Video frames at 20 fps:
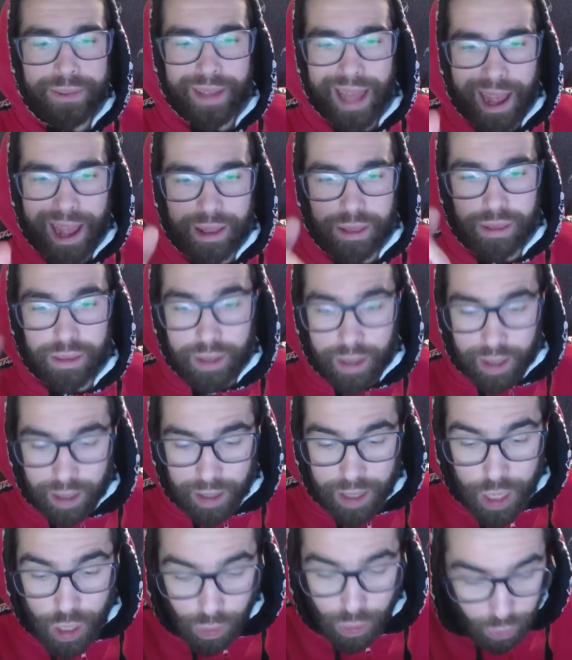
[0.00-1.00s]
and uh,
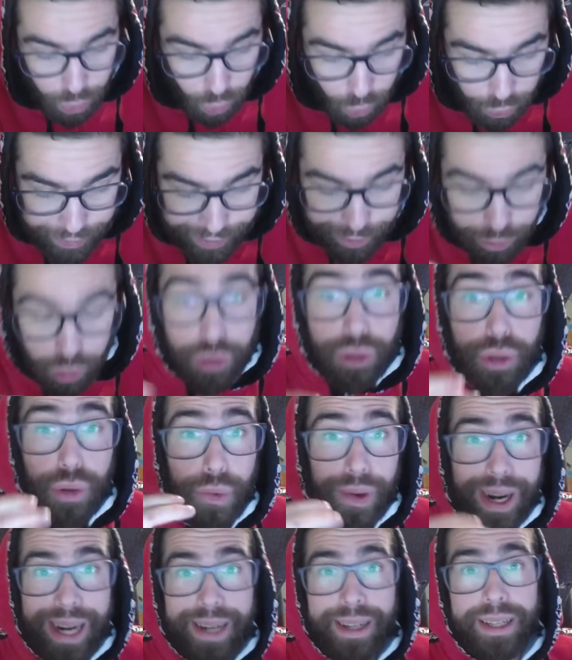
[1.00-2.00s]
working on your
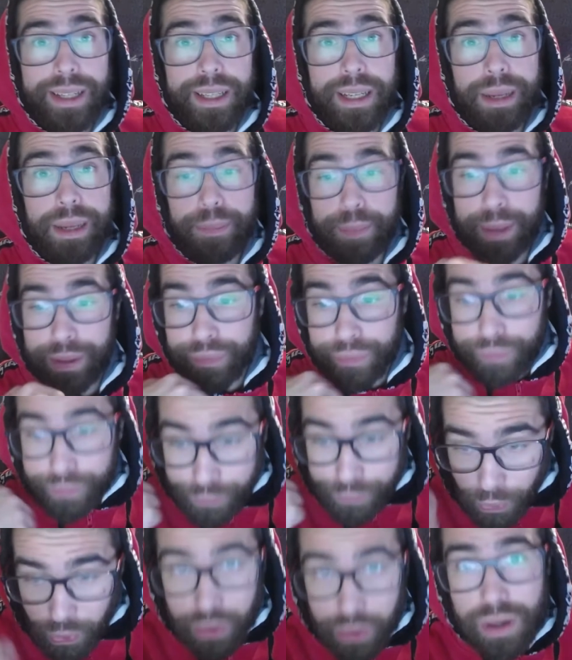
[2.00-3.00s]
energy
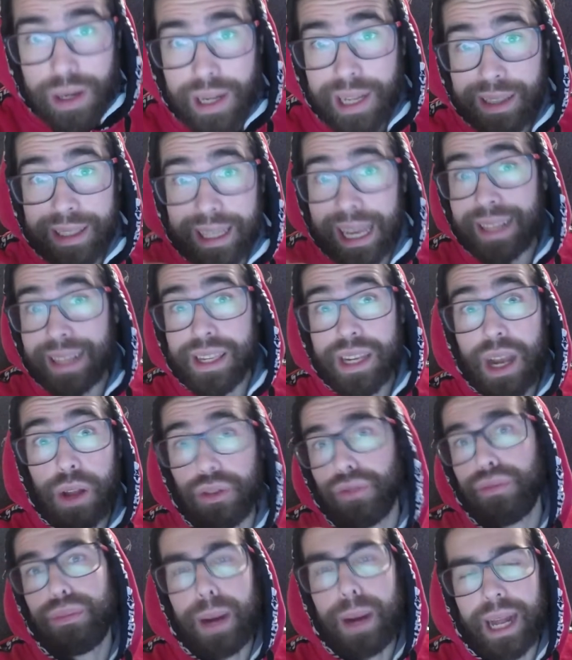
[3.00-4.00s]
before it gets out of
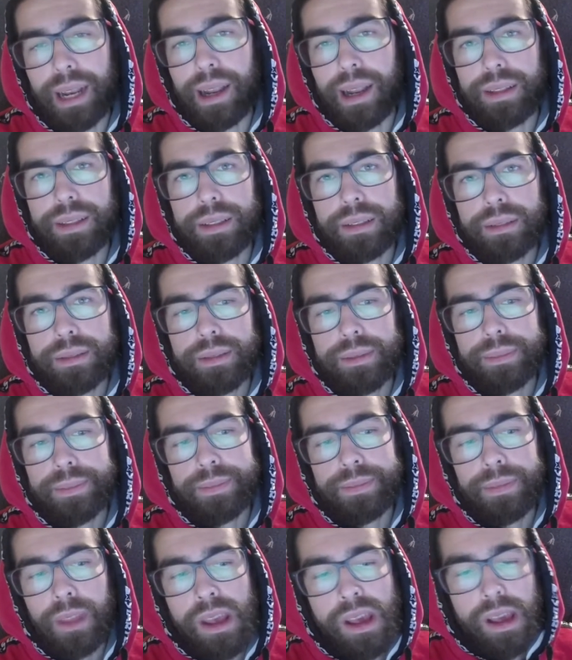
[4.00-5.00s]
balance.
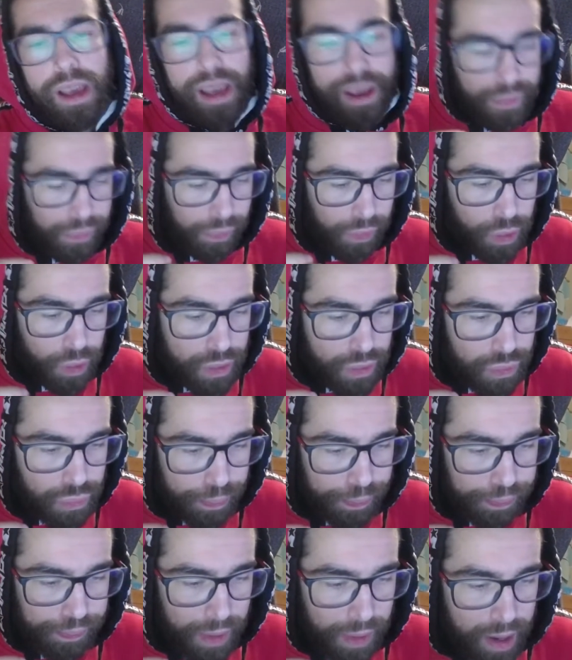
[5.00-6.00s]
If
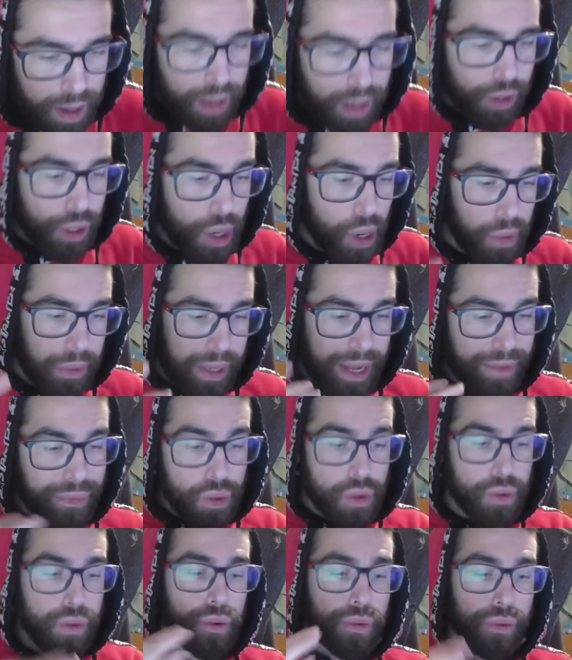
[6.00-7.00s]
you, you know, if
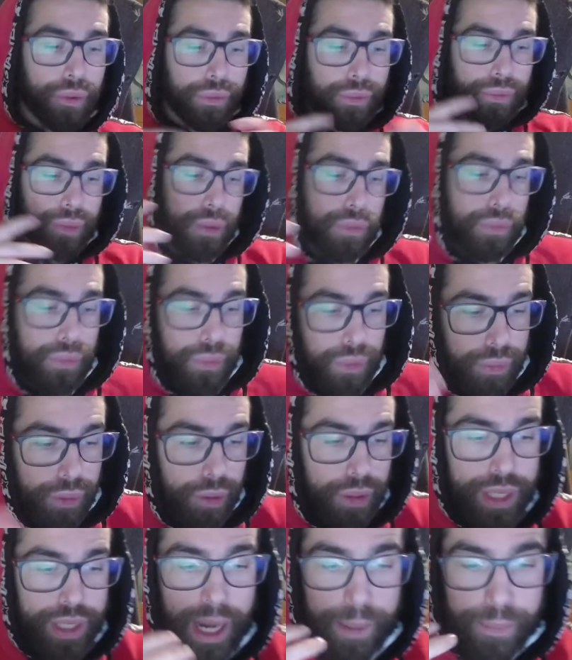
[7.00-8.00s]
you, for, for
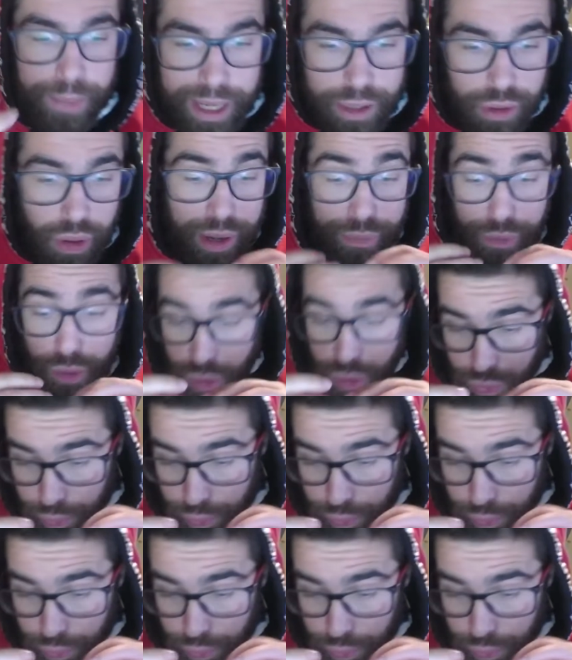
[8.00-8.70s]
some reason, if you,